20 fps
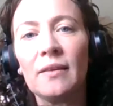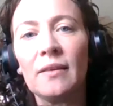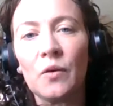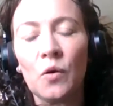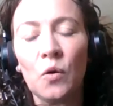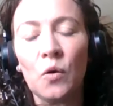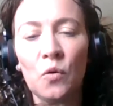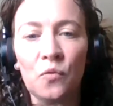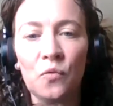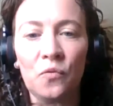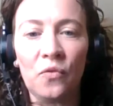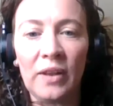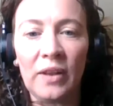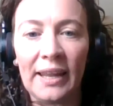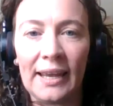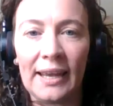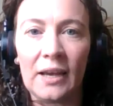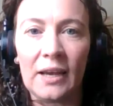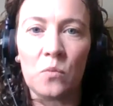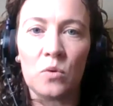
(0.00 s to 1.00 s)

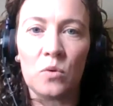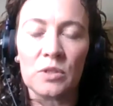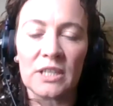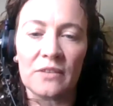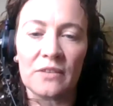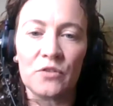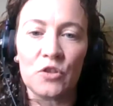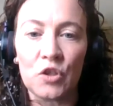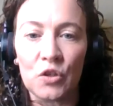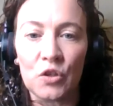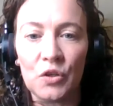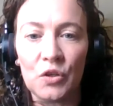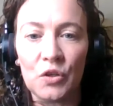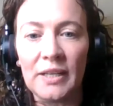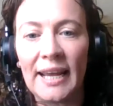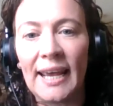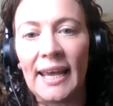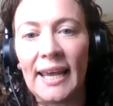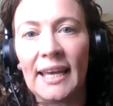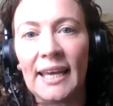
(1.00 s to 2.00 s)
hopefully it won't have too
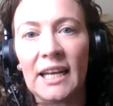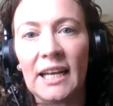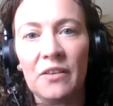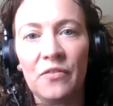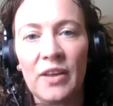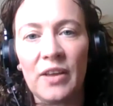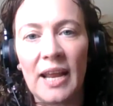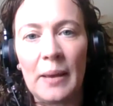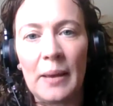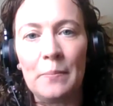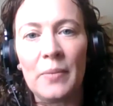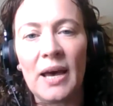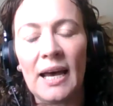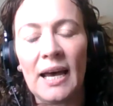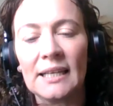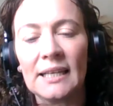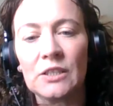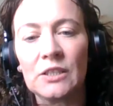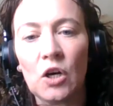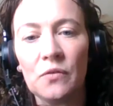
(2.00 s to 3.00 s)
negative an
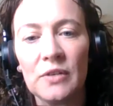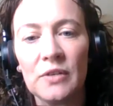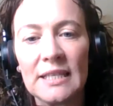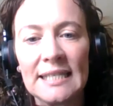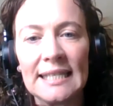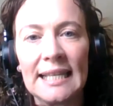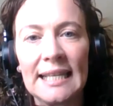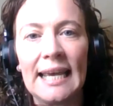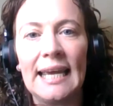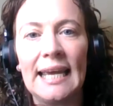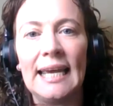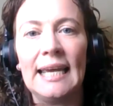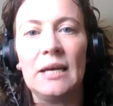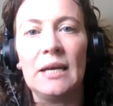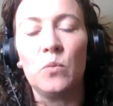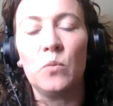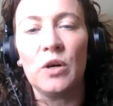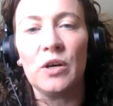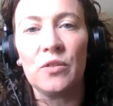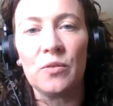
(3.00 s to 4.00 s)
impact. Obviously,
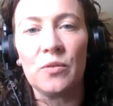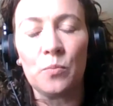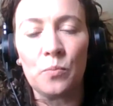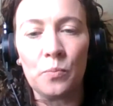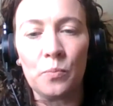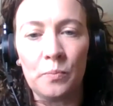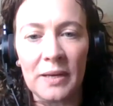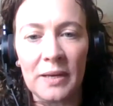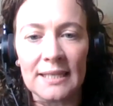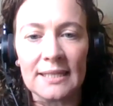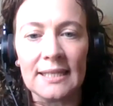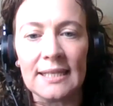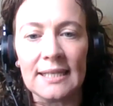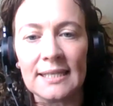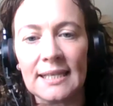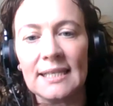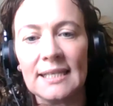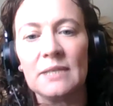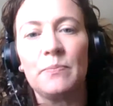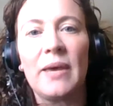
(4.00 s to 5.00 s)
with
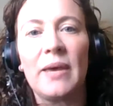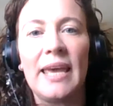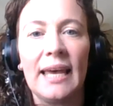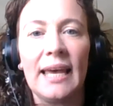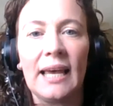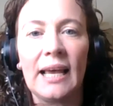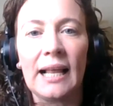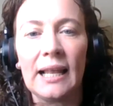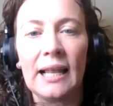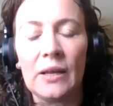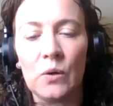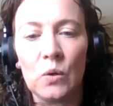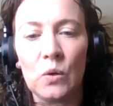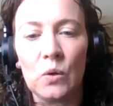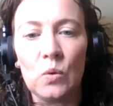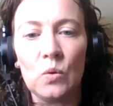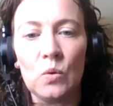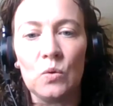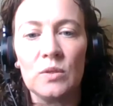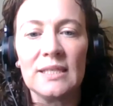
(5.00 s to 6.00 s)
businesses being
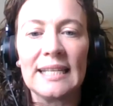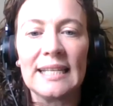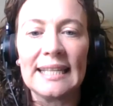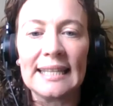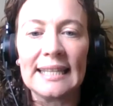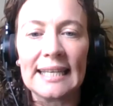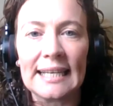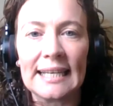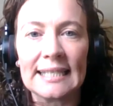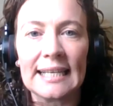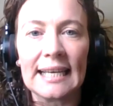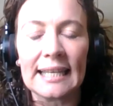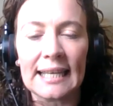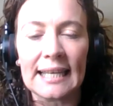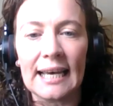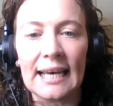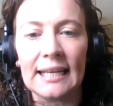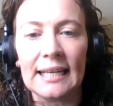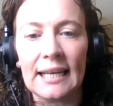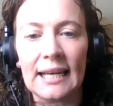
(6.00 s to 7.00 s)
closed and things like
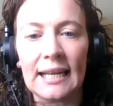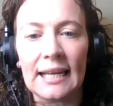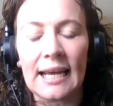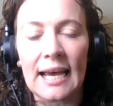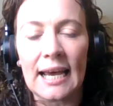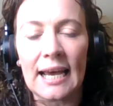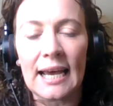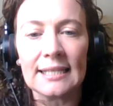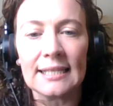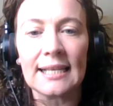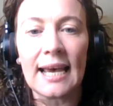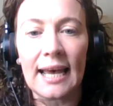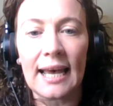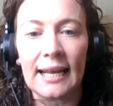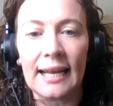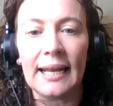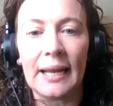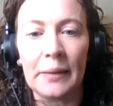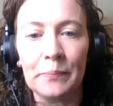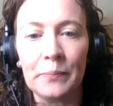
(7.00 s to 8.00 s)
that, it has had
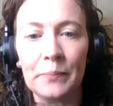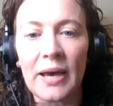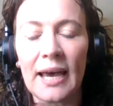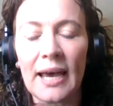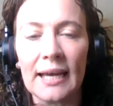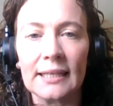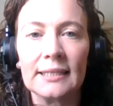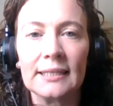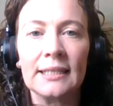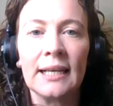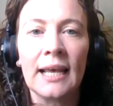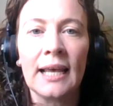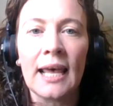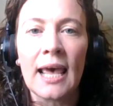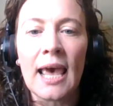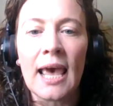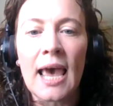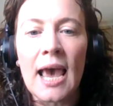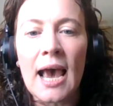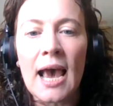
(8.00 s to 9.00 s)
an impact.
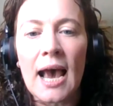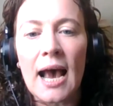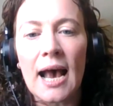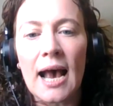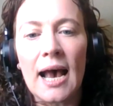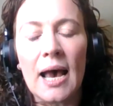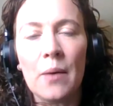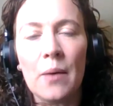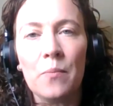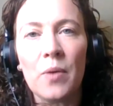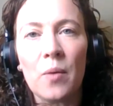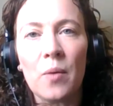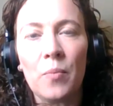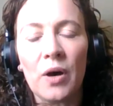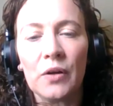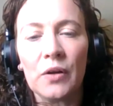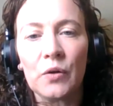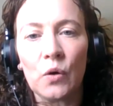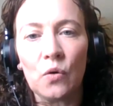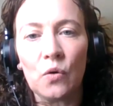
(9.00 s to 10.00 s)

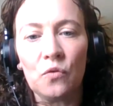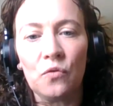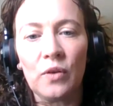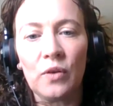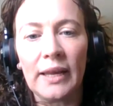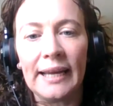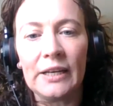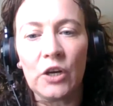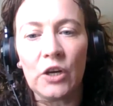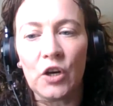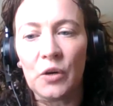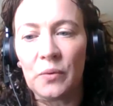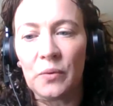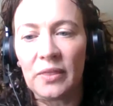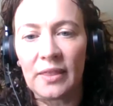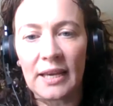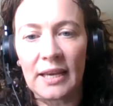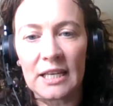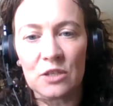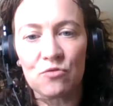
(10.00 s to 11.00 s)
But hopefully now with
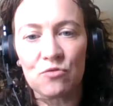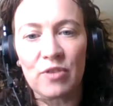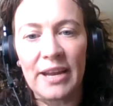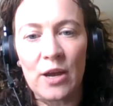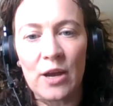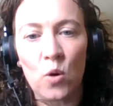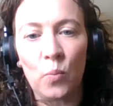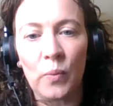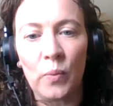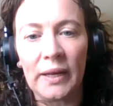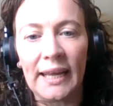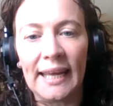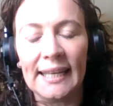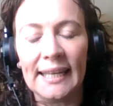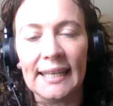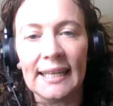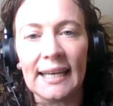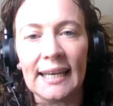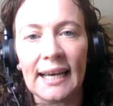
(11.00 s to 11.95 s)
things reopening,